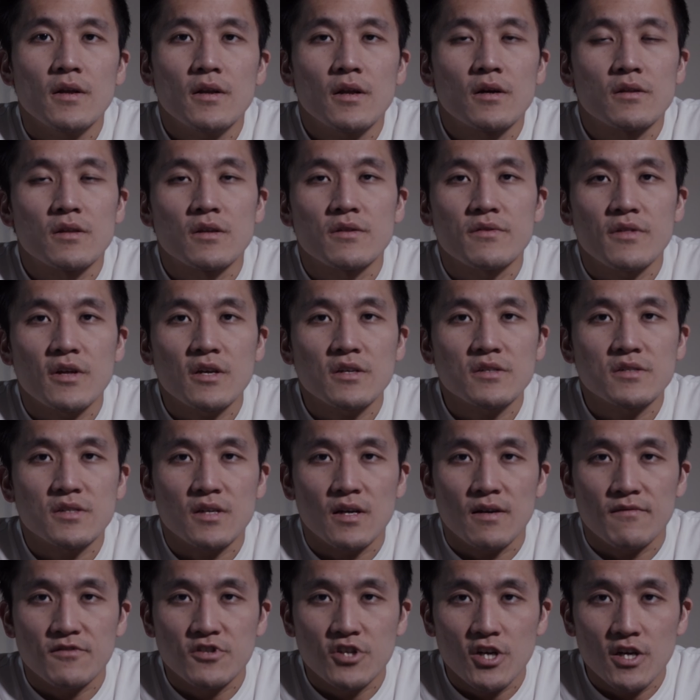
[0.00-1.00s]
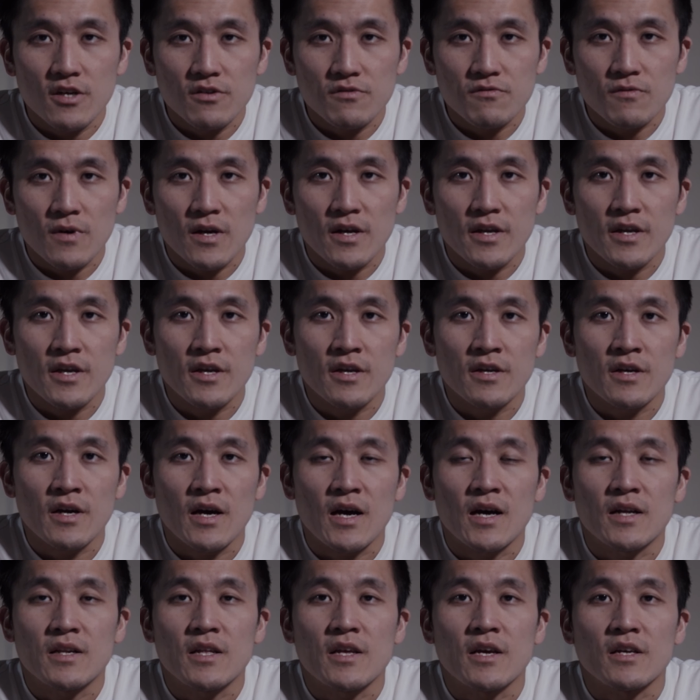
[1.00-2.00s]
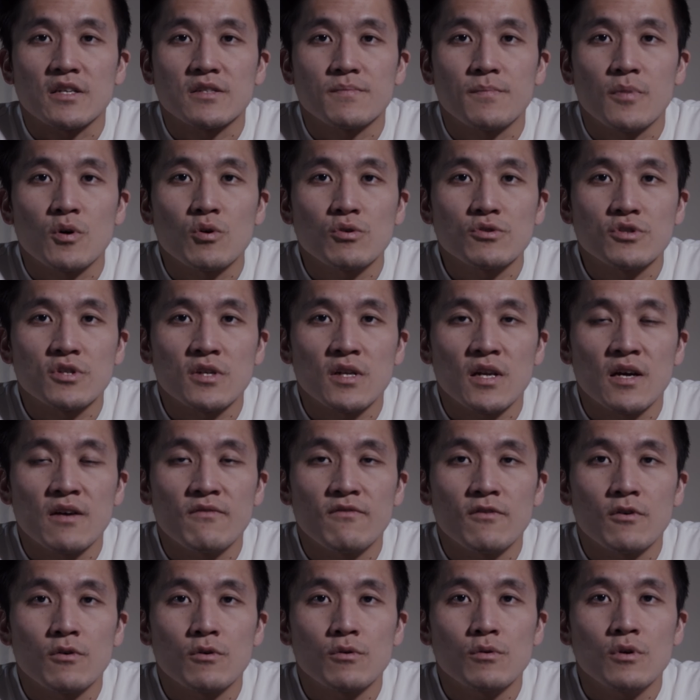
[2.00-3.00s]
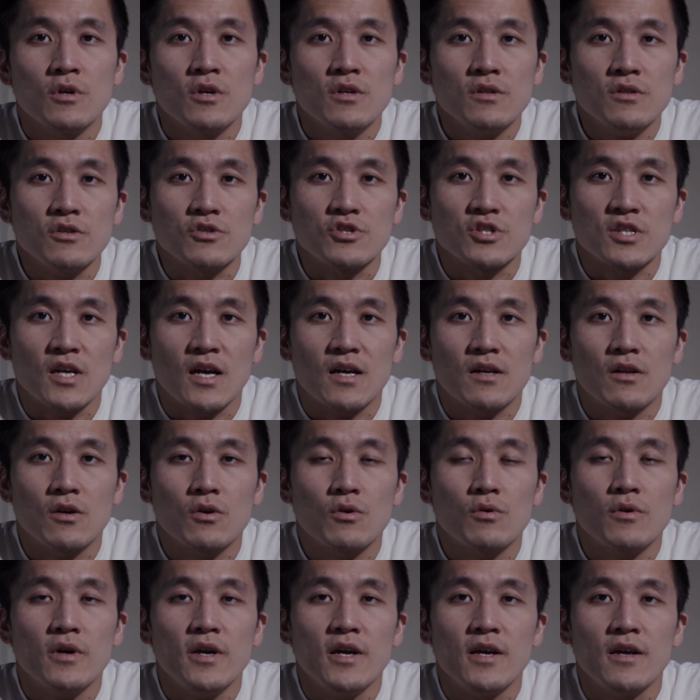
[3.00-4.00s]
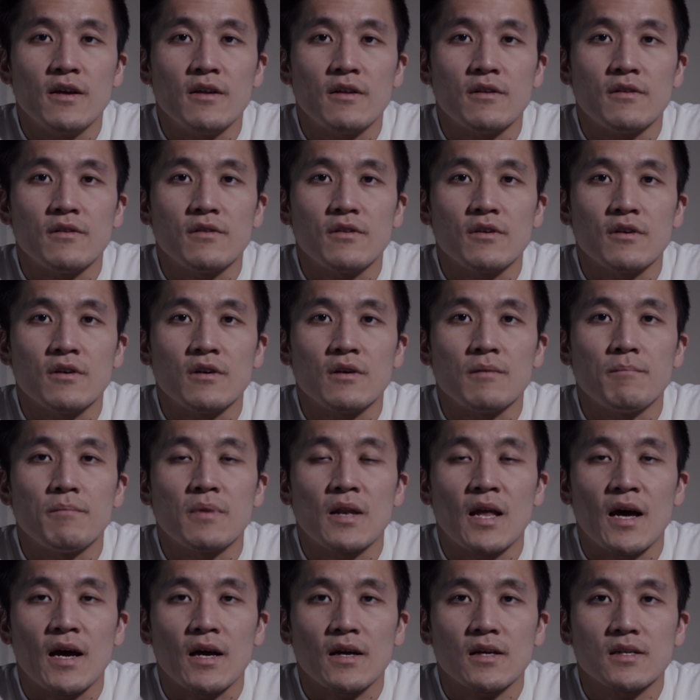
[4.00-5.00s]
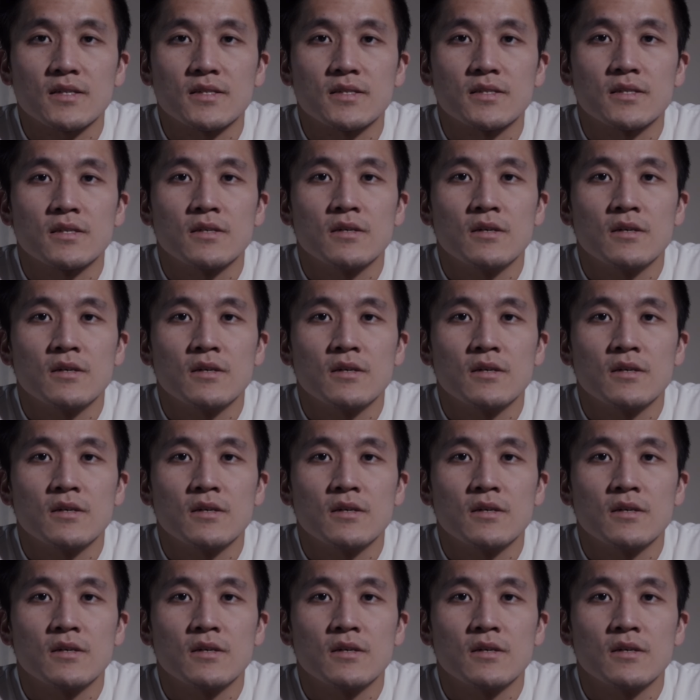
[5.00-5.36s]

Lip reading: Now the things that have changed right here are the exposure level, the shadow and the blacks.